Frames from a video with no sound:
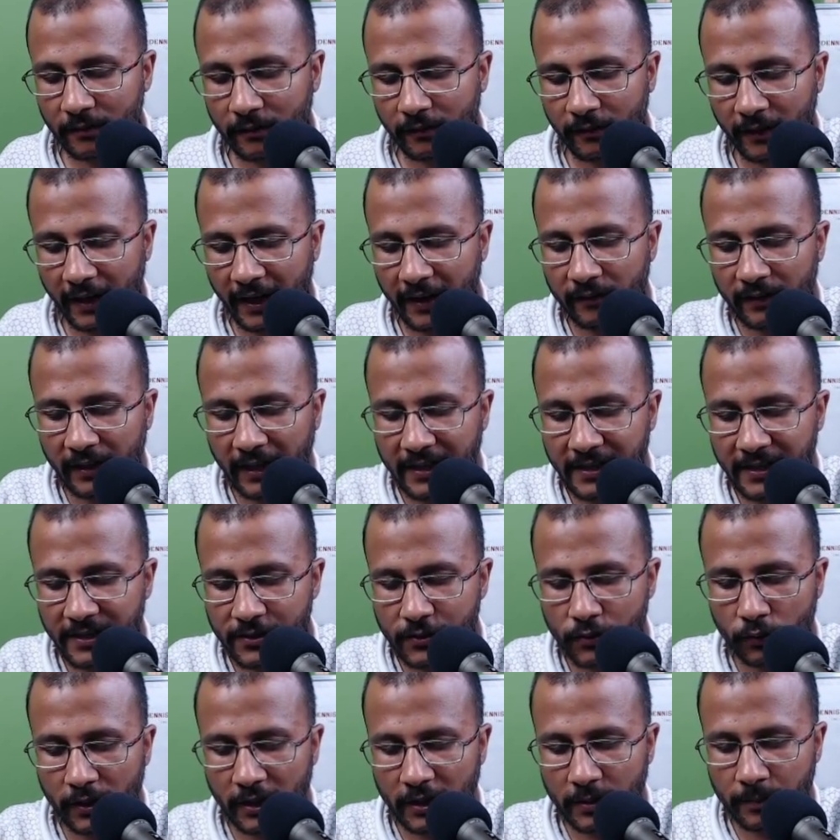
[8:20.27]
5 lines.
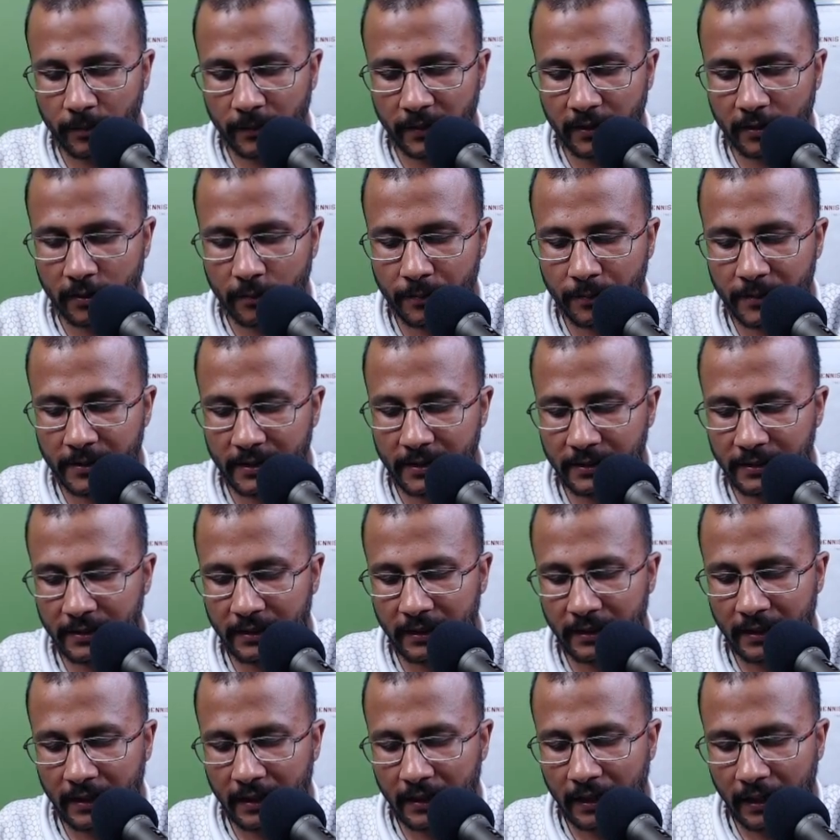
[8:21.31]
So let me represent
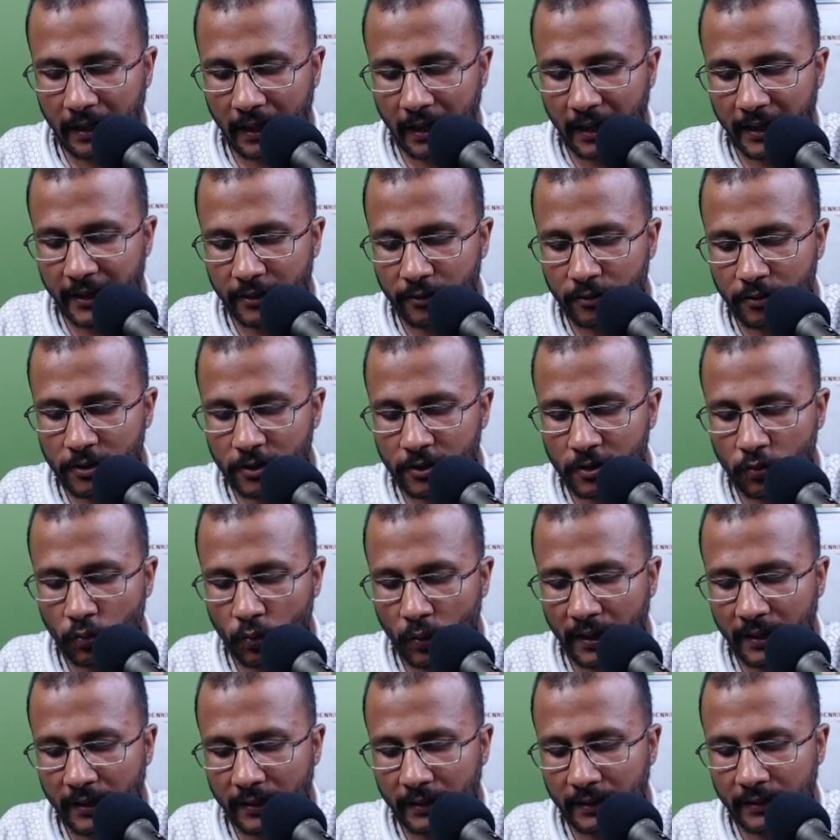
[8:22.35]
I equals to
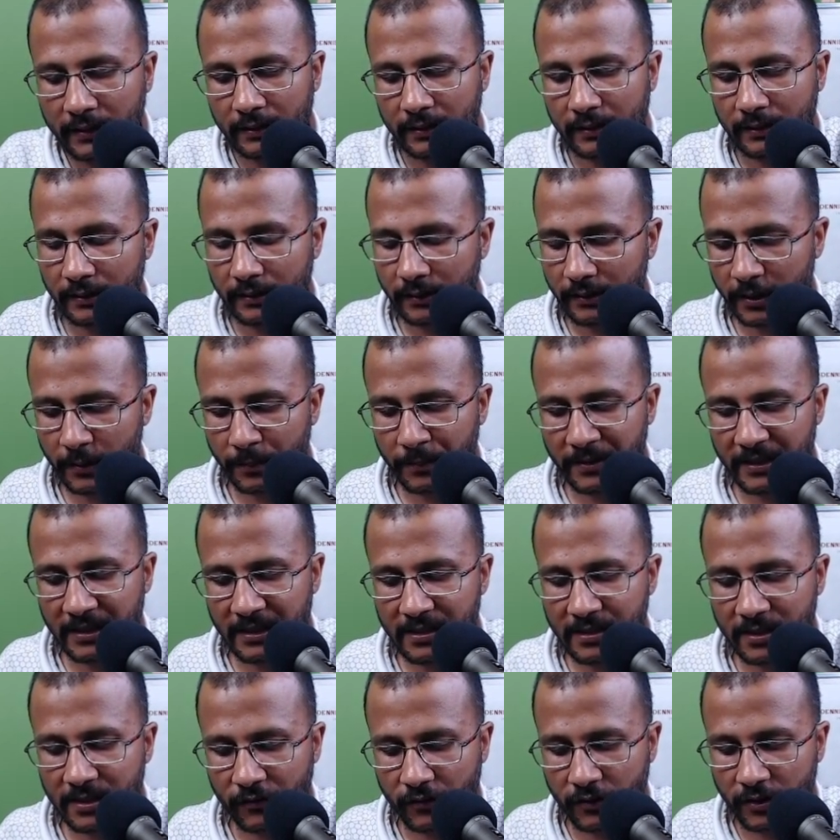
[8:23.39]
1
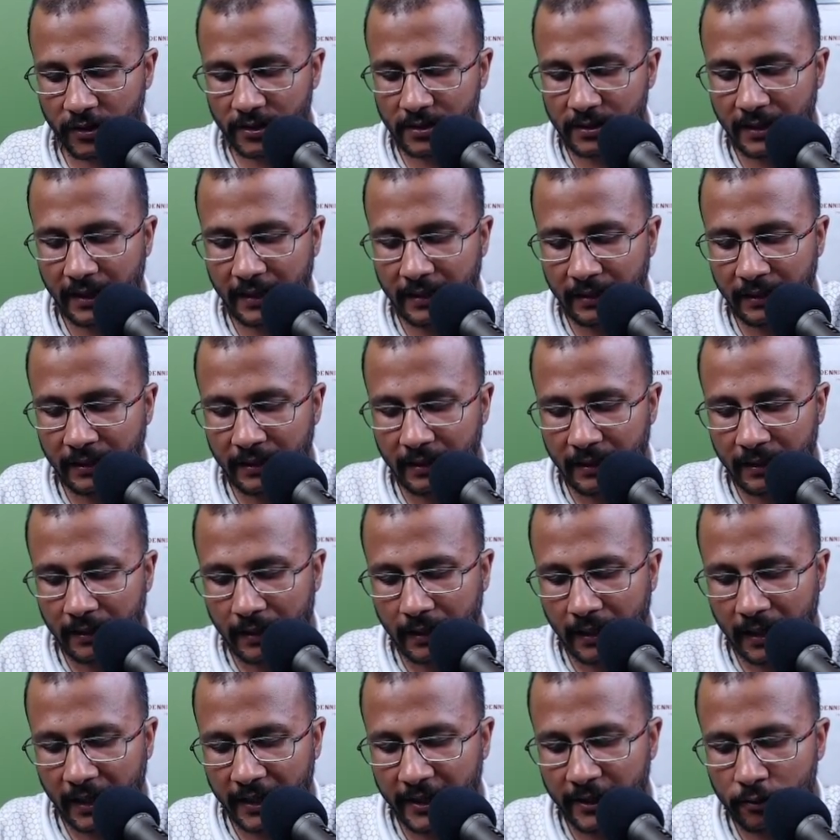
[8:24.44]
represents the first line,
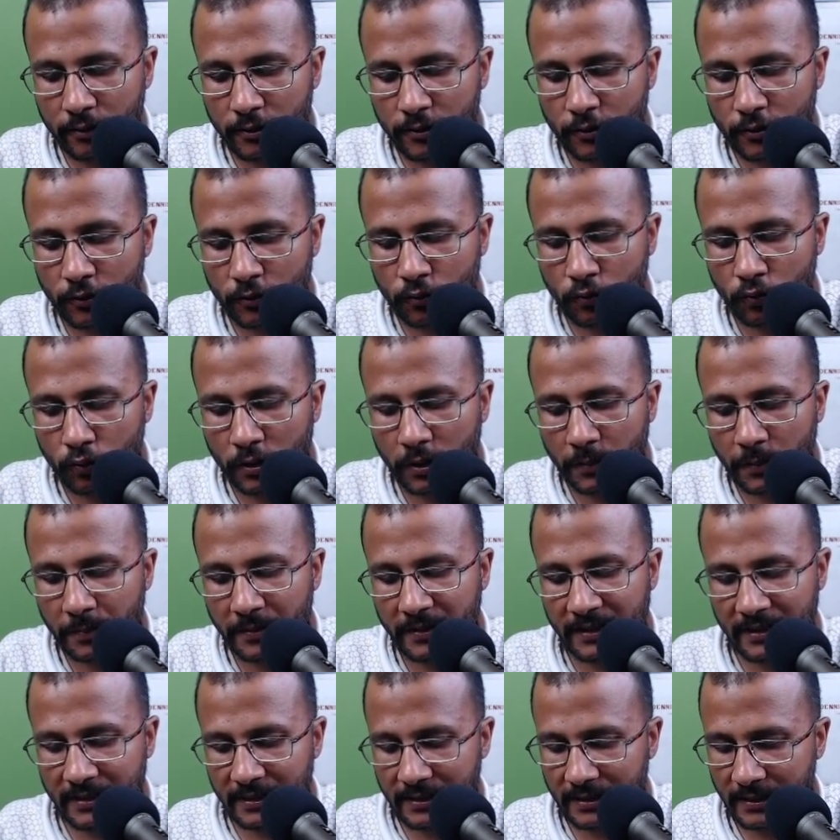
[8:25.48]
I equals to 2
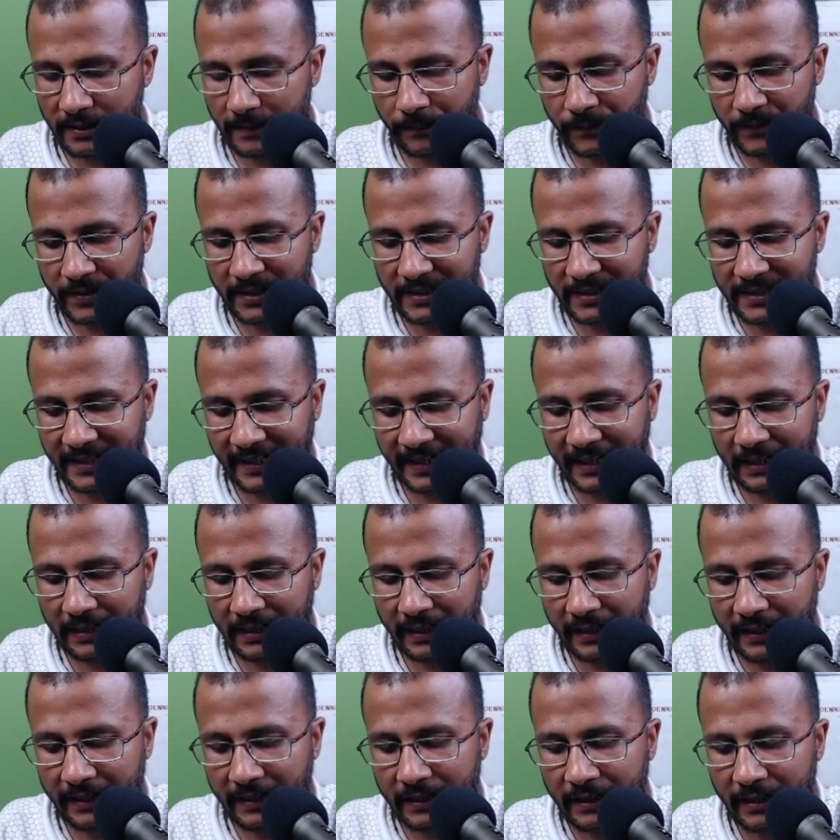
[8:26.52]
represents the second
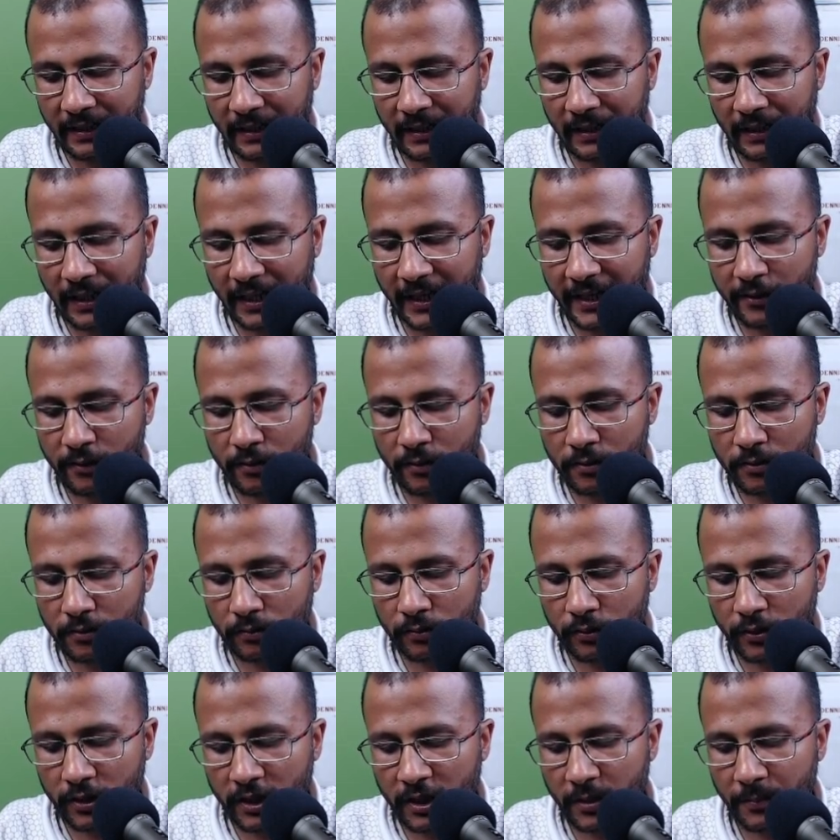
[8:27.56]
line, I equals to
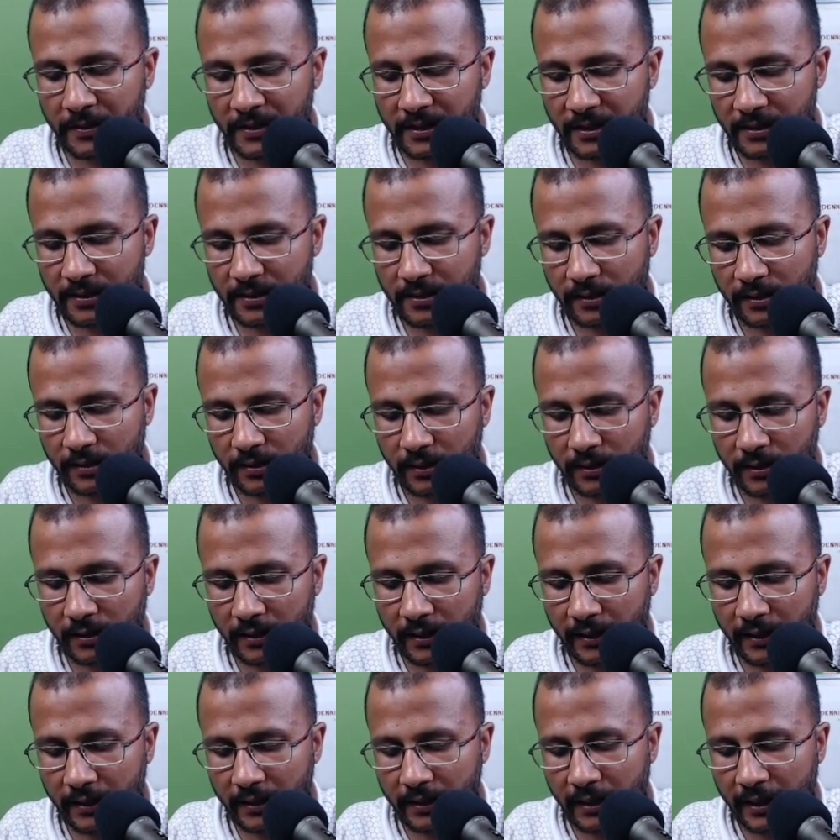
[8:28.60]
3 represents the third
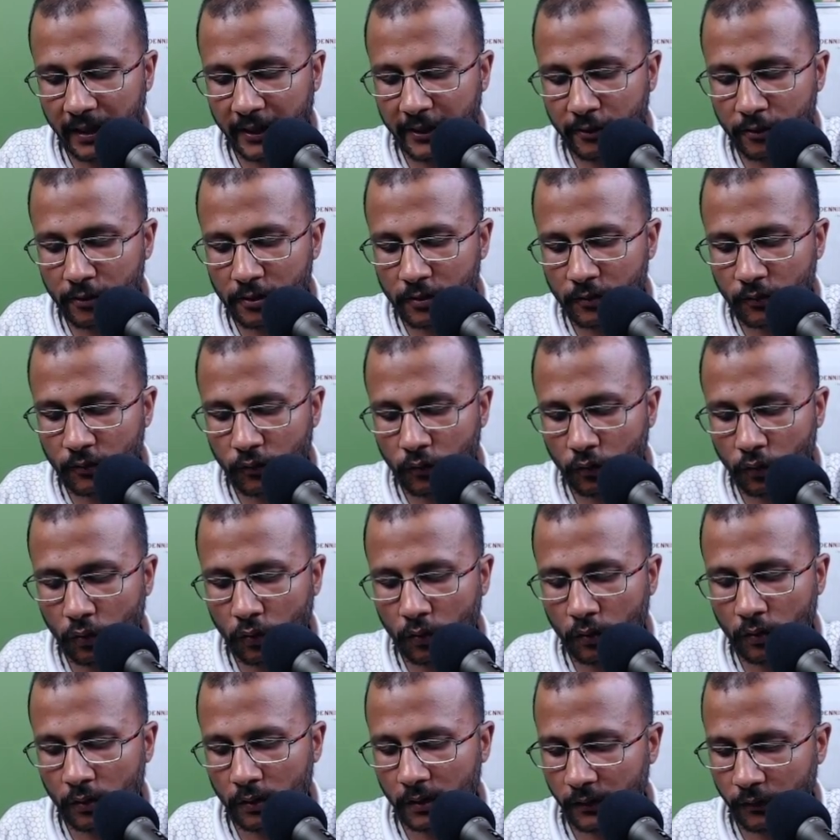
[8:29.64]
line, I equals to 4
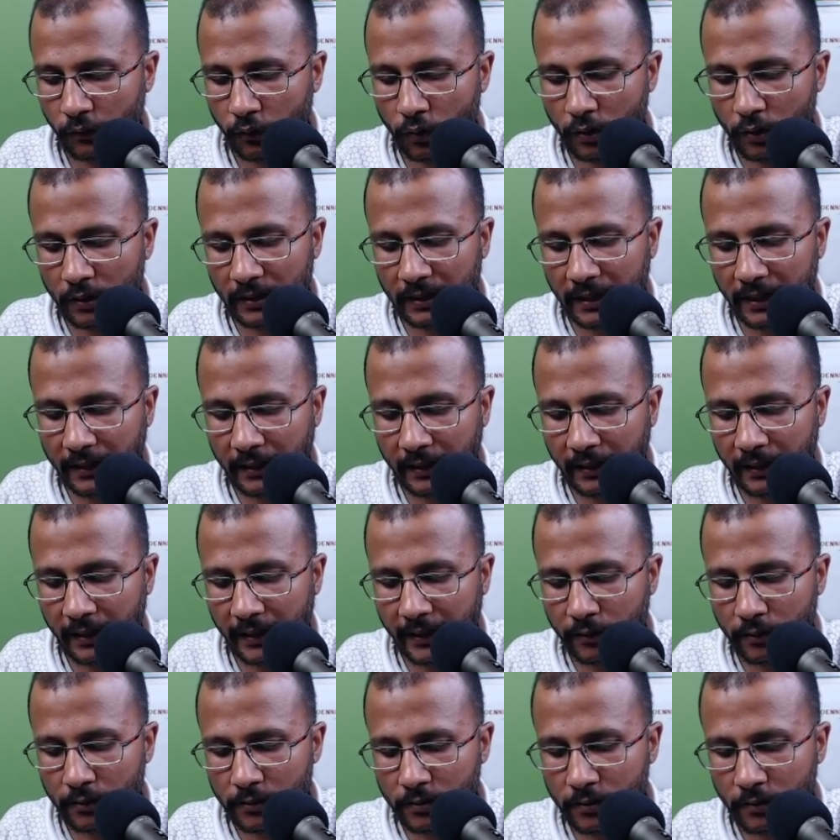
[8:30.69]
the fourth line, and I
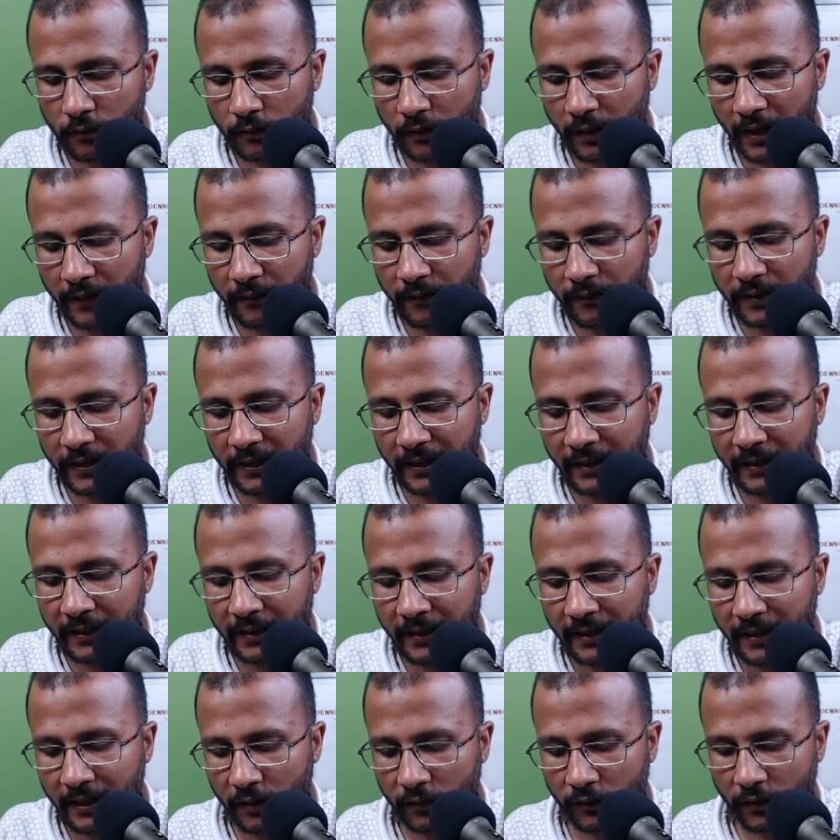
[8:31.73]
equals to 5 the
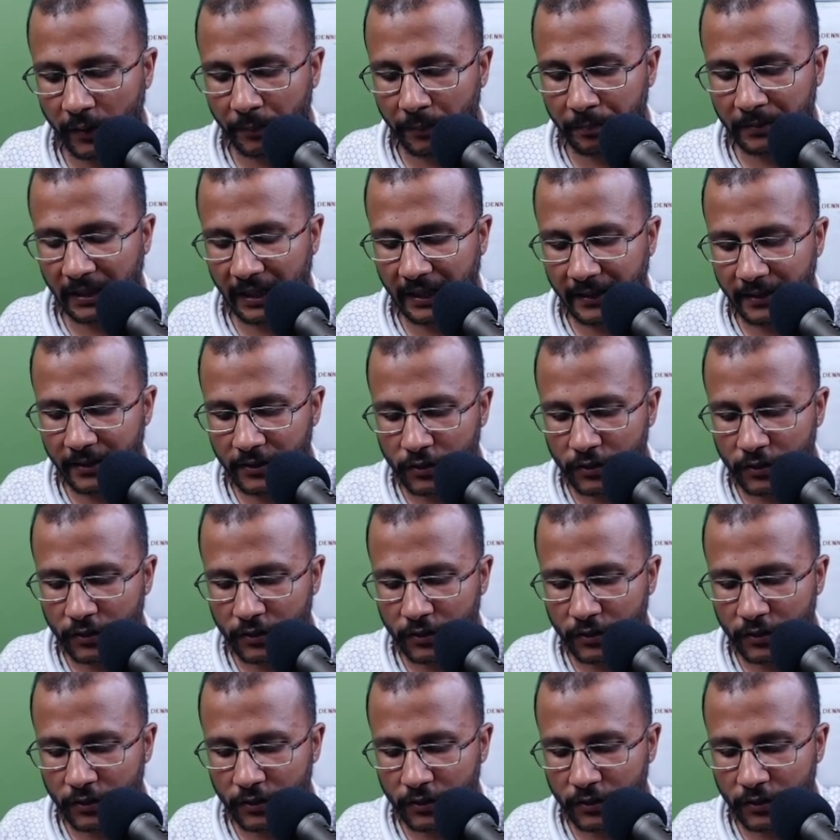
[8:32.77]
fifth line.